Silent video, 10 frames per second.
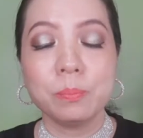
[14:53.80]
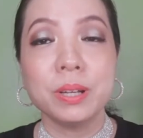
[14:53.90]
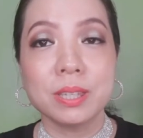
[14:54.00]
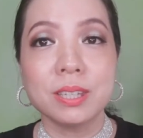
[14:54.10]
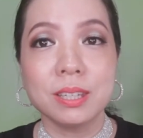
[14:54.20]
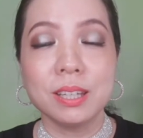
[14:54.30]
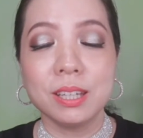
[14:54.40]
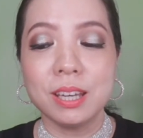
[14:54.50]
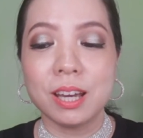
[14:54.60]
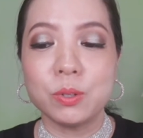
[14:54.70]

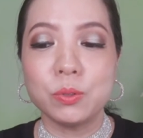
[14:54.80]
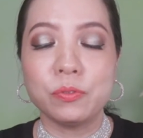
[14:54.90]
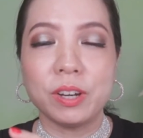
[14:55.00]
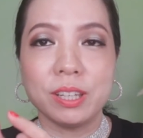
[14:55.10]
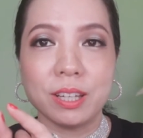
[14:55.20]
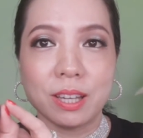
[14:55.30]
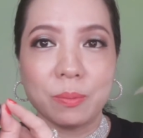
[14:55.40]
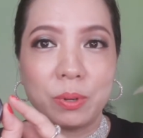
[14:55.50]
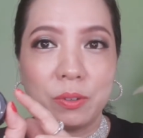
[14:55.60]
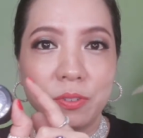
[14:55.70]
Personally, I do find that I
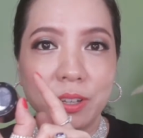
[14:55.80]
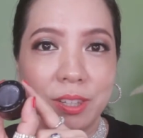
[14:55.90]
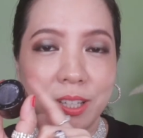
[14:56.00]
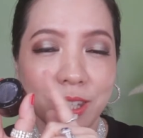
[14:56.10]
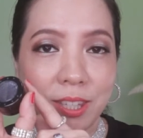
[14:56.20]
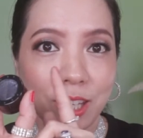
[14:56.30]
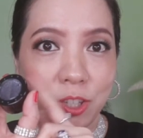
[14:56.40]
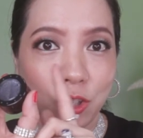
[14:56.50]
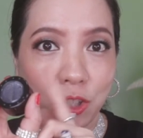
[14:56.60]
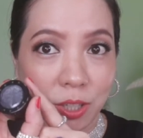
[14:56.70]
prefer this
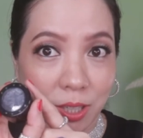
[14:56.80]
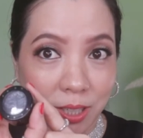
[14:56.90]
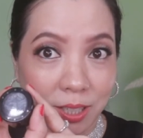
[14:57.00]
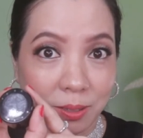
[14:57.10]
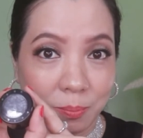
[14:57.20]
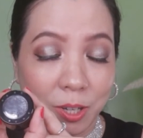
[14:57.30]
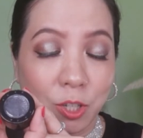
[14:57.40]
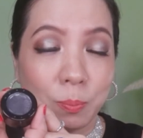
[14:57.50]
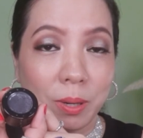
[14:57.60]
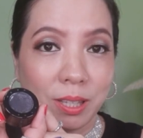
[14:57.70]
texture
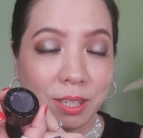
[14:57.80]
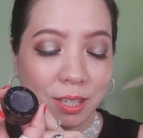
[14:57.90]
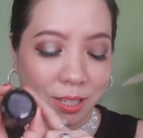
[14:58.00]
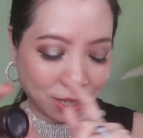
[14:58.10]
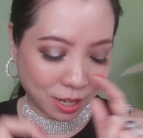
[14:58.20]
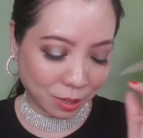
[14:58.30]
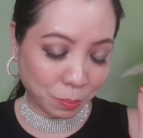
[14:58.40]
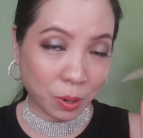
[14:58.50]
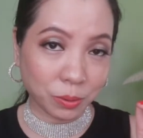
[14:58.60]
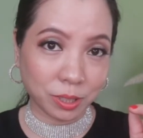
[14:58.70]
much better than the
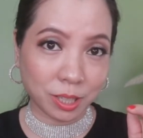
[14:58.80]
powder